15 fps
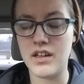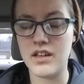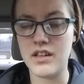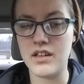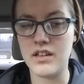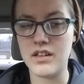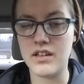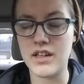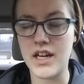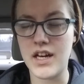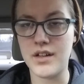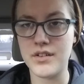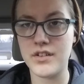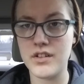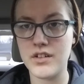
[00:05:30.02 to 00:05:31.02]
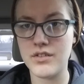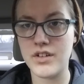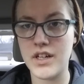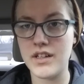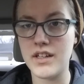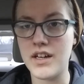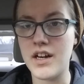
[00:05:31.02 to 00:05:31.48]
a counselor
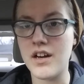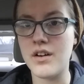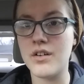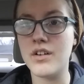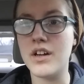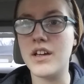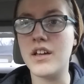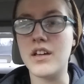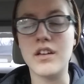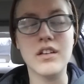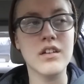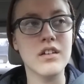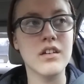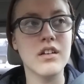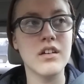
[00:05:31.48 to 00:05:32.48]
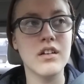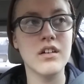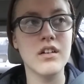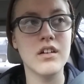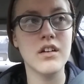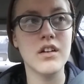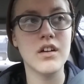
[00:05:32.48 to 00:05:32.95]
right now, and
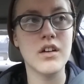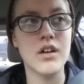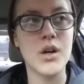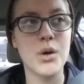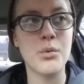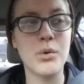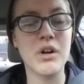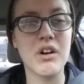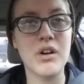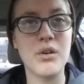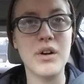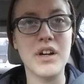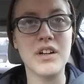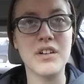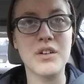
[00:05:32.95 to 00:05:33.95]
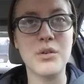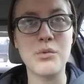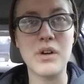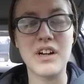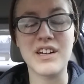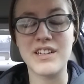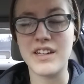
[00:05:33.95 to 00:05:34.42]
we're going to
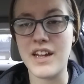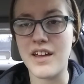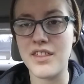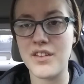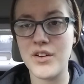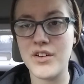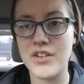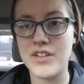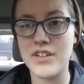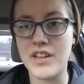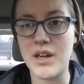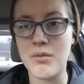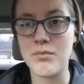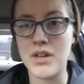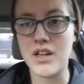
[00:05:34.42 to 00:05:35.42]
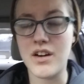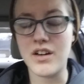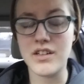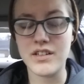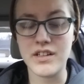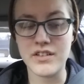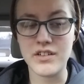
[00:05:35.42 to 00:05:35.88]
work together to get me
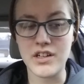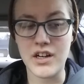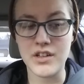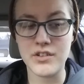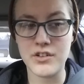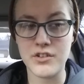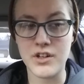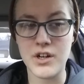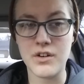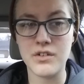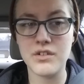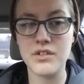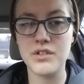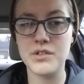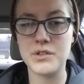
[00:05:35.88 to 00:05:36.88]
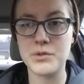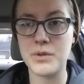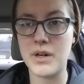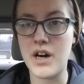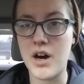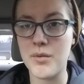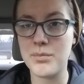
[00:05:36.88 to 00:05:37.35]
on testosterone, which
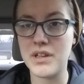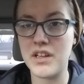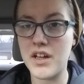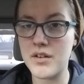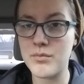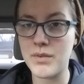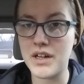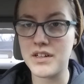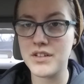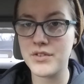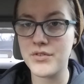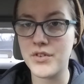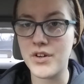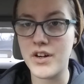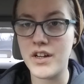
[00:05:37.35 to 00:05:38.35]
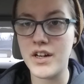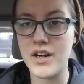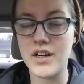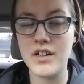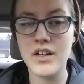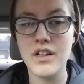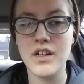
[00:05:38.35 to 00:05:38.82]
will help a lot of my
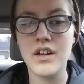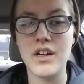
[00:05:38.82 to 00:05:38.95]
dysphoria.